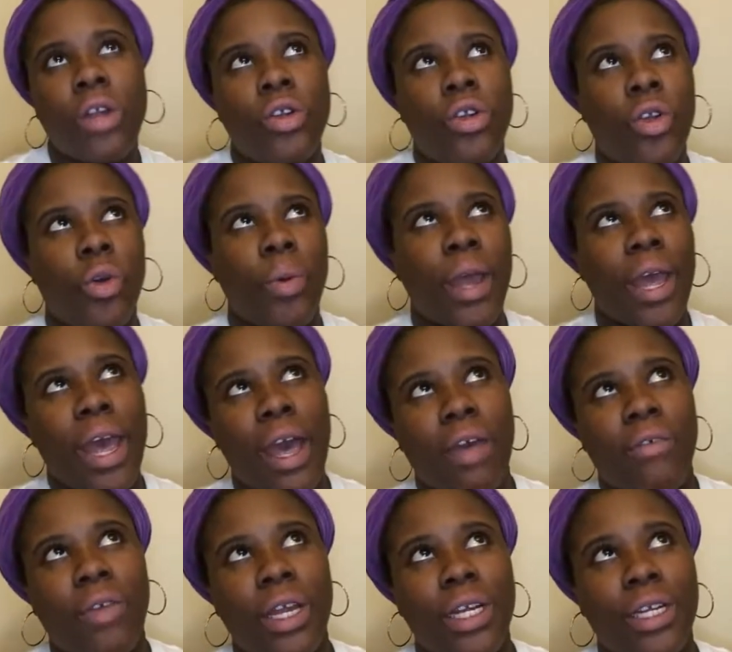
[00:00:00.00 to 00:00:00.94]
Do we
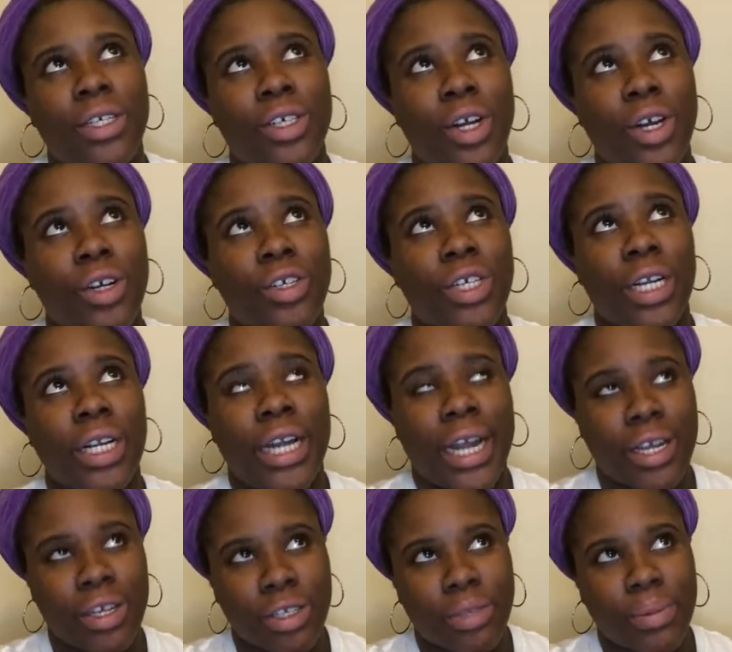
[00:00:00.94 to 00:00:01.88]
have any church
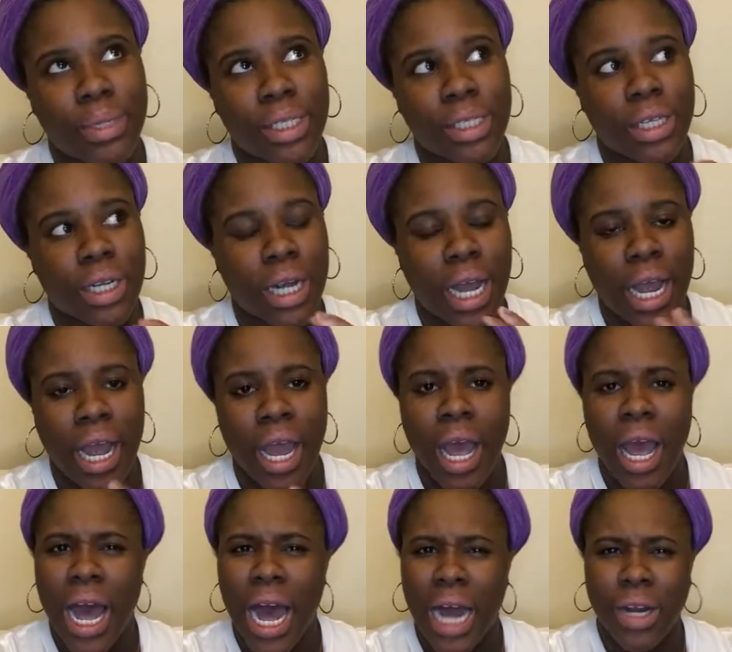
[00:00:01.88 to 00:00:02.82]
announcements tonight?
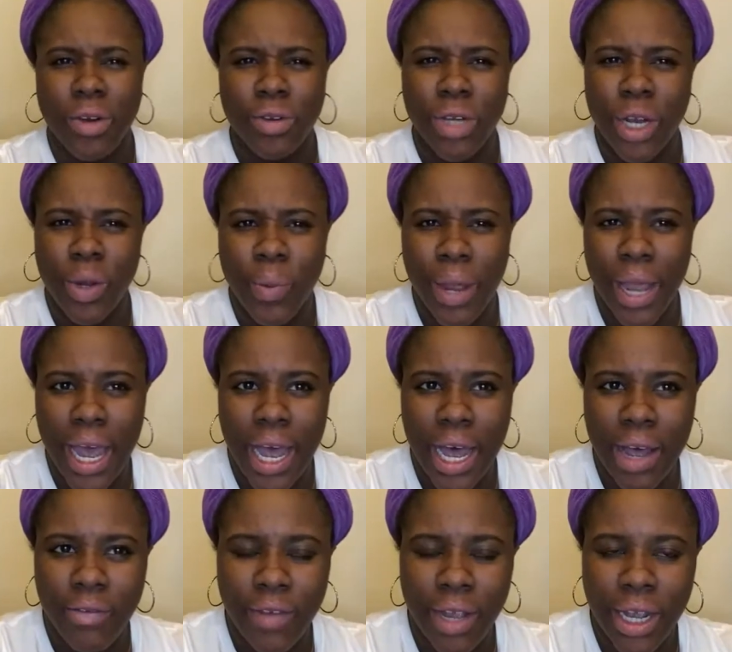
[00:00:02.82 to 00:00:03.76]
I don't think we
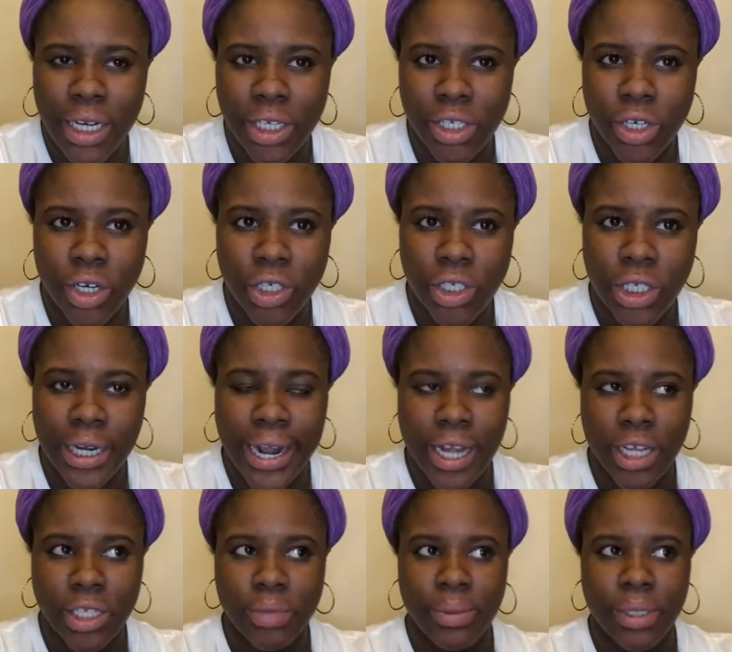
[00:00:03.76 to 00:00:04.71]
have any church
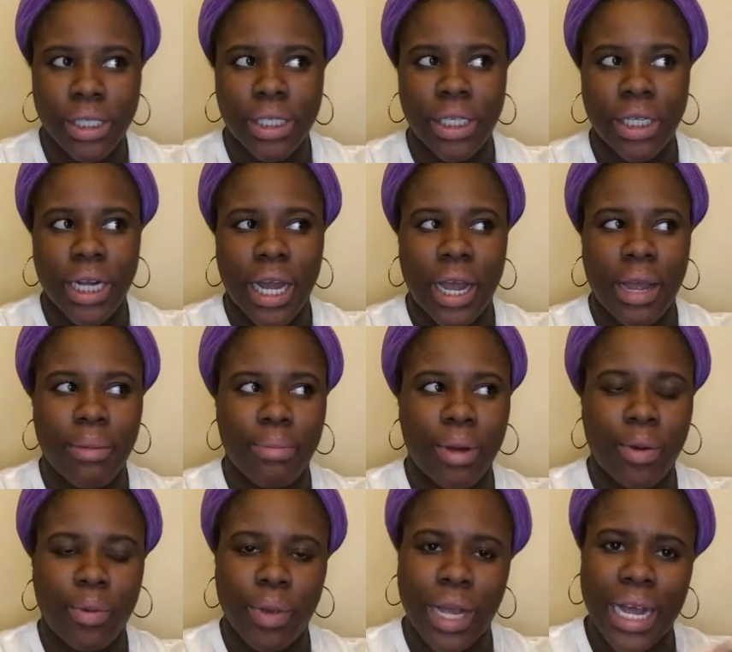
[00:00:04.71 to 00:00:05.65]
announcements tonight,
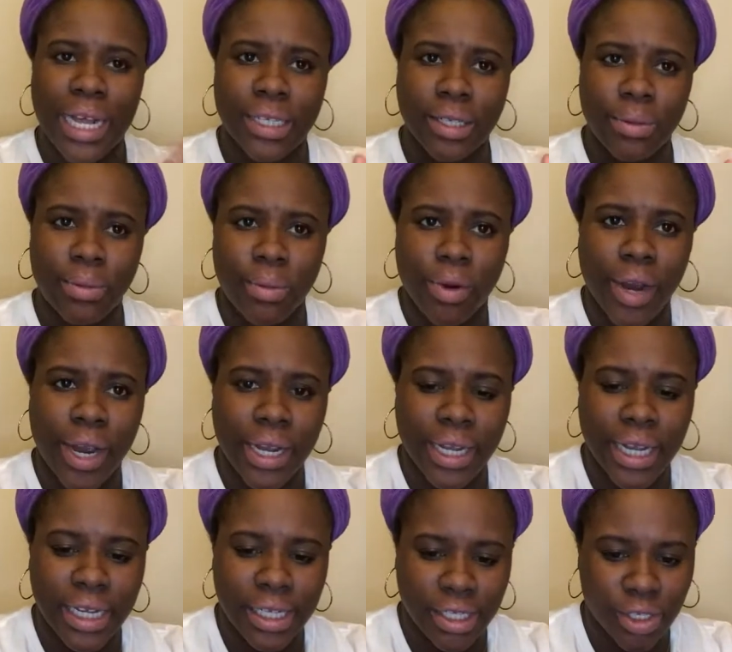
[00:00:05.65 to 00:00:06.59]
but we got some great
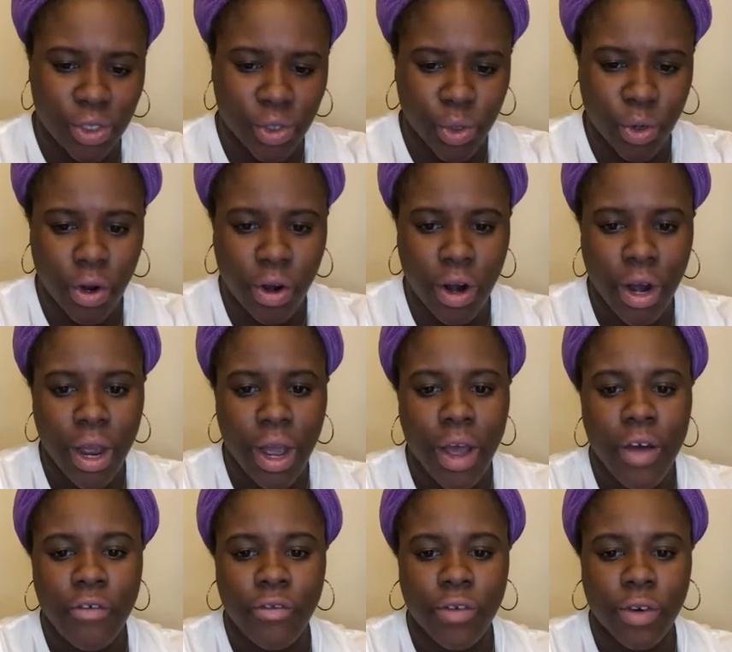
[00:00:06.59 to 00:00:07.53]
things in store
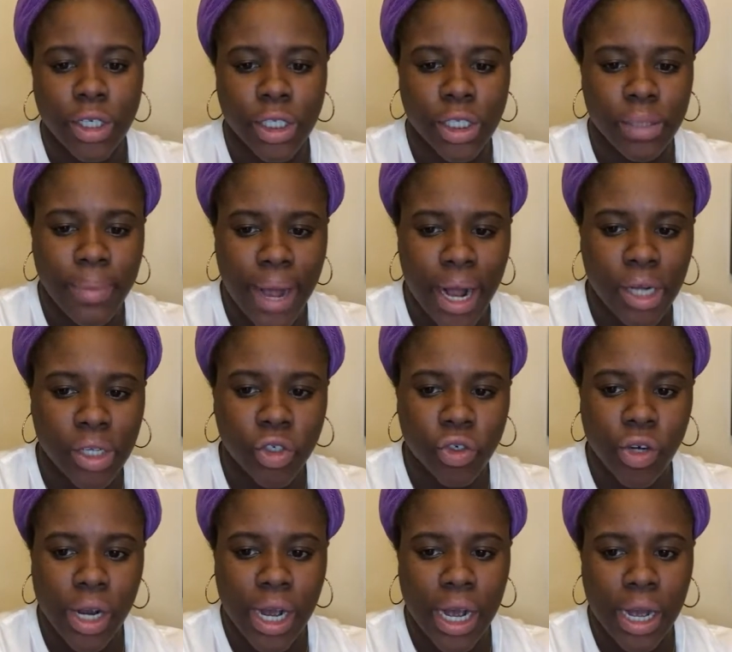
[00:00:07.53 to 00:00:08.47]
for the Smilez
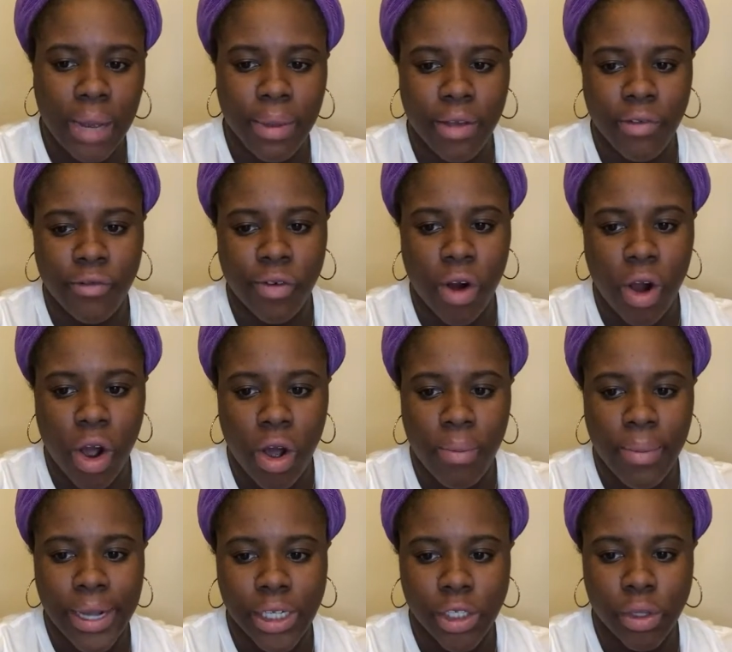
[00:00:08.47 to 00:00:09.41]
Tribe and for
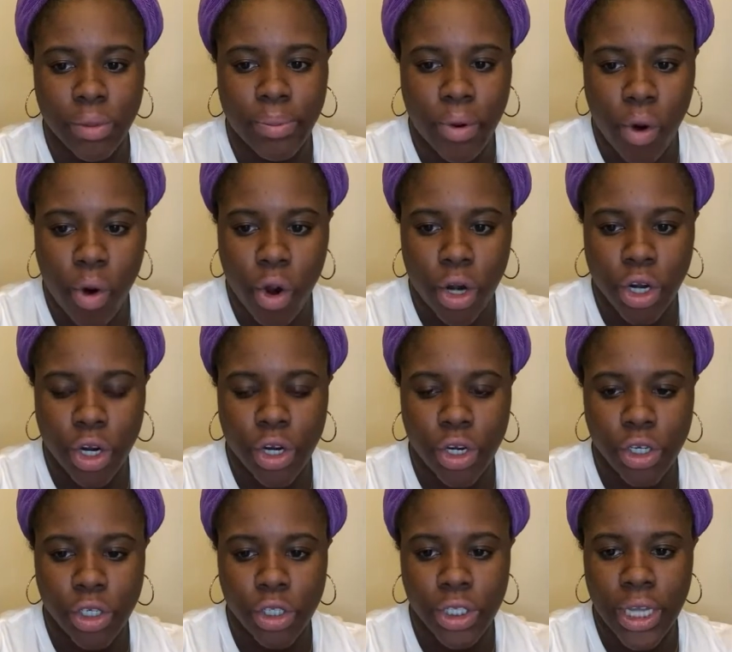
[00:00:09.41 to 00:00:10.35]
all my
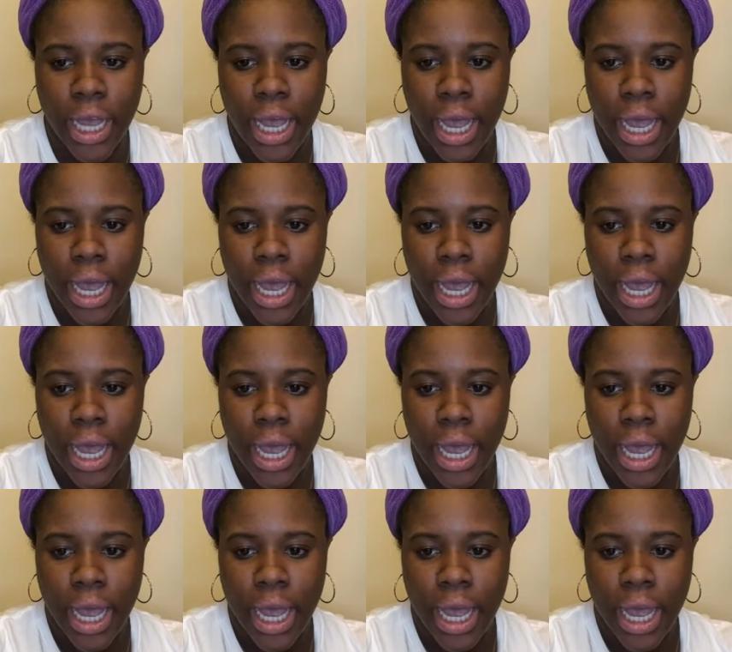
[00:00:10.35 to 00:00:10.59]
supporters.